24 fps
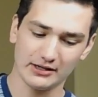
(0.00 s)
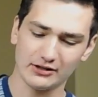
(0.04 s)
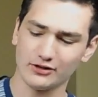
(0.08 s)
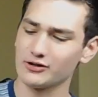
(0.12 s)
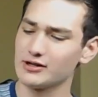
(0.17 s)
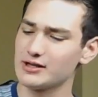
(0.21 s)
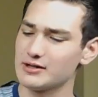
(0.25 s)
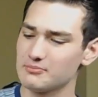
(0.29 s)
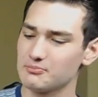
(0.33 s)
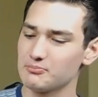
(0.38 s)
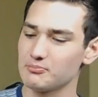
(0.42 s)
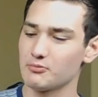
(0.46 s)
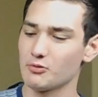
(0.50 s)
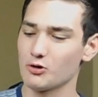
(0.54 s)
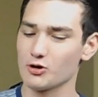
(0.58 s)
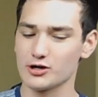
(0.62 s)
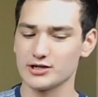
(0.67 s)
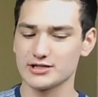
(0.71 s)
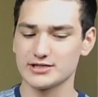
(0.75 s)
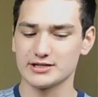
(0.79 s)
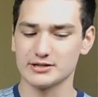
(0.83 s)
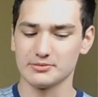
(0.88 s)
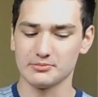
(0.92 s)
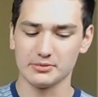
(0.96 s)
and I'll get
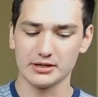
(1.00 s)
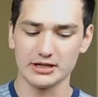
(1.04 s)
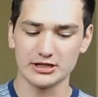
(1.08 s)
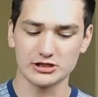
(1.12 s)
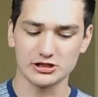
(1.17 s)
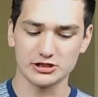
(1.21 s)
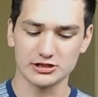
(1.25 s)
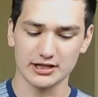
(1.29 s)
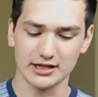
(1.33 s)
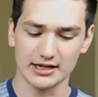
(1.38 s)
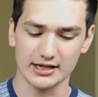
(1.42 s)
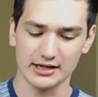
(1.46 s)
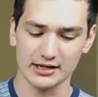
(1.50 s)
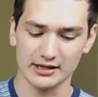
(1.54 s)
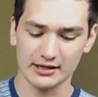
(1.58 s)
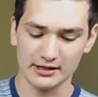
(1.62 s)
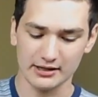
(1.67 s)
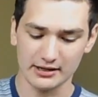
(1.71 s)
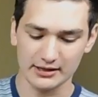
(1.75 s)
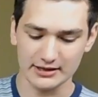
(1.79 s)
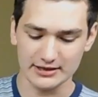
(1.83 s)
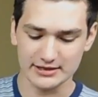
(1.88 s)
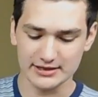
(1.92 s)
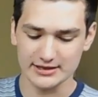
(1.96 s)
more into each thing
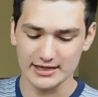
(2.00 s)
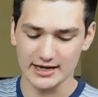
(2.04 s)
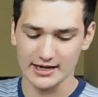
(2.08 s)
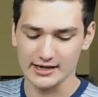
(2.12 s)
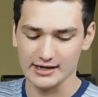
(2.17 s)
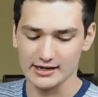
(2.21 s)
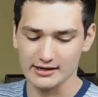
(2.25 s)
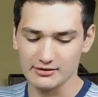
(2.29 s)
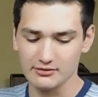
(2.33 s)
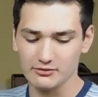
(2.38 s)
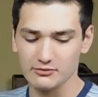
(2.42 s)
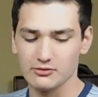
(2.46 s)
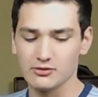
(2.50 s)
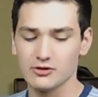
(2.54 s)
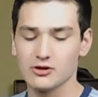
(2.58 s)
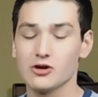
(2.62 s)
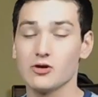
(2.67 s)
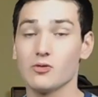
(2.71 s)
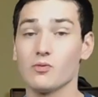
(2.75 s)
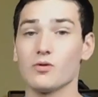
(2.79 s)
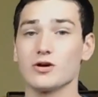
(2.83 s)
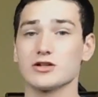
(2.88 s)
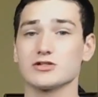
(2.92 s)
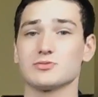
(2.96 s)
in a second
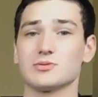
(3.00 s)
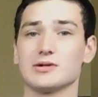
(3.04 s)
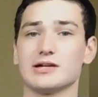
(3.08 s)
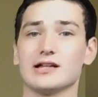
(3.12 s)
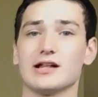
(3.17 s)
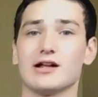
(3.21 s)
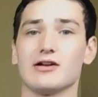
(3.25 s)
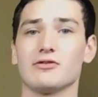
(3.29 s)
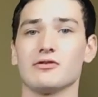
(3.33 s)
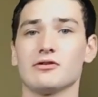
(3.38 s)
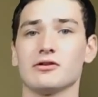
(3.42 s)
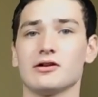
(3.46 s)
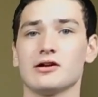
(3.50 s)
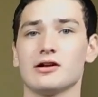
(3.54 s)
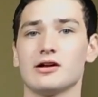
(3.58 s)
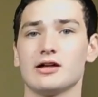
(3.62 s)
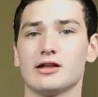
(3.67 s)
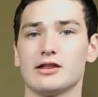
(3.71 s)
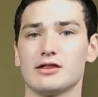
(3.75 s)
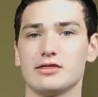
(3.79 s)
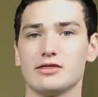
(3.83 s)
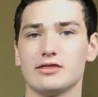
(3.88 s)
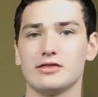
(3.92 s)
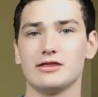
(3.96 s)
once we get out
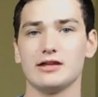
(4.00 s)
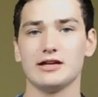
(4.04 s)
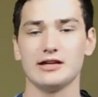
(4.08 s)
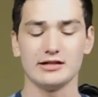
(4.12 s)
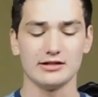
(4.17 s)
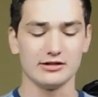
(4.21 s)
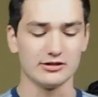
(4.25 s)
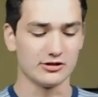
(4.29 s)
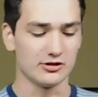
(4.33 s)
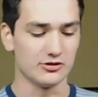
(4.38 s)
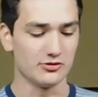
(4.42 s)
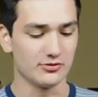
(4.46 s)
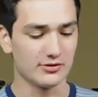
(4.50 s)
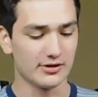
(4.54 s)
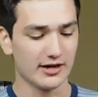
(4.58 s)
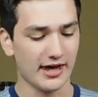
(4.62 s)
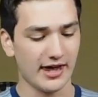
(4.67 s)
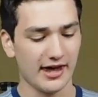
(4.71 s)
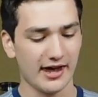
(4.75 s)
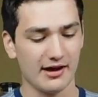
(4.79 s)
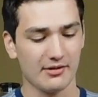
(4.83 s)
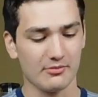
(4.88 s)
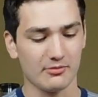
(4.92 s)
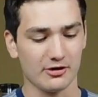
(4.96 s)
the new
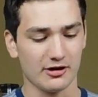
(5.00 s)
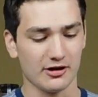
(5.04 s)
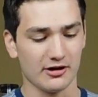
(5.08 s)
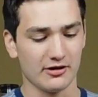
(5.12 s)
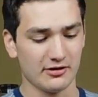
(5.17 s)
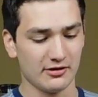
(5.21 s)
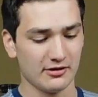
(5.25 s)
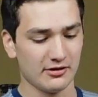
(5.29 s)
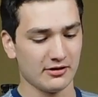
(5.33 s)
camera.